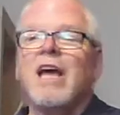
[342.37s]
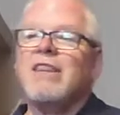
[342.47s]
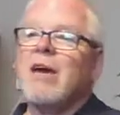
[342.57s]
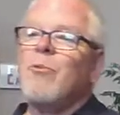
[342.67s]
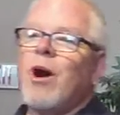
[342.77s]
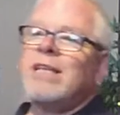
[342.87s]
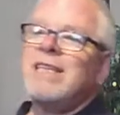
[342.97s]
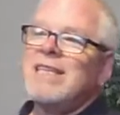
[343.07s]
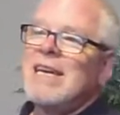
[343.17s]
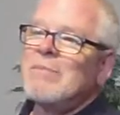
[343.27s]
They
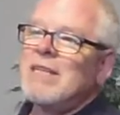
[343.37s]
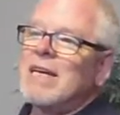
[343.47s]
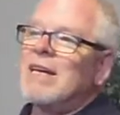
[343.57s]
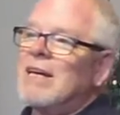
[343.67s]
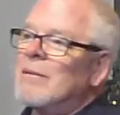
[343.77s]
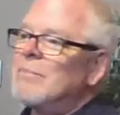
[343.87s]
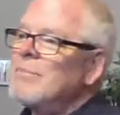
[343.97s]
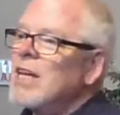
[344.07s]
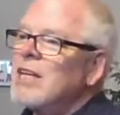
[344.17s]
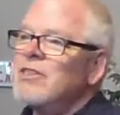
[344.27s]
wanted him to
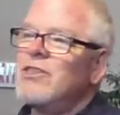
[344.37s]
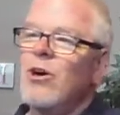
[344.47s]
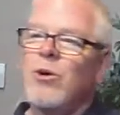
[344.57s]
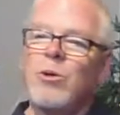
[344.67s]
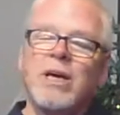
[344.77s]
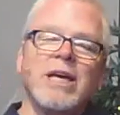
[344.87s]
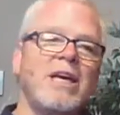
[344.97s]
come so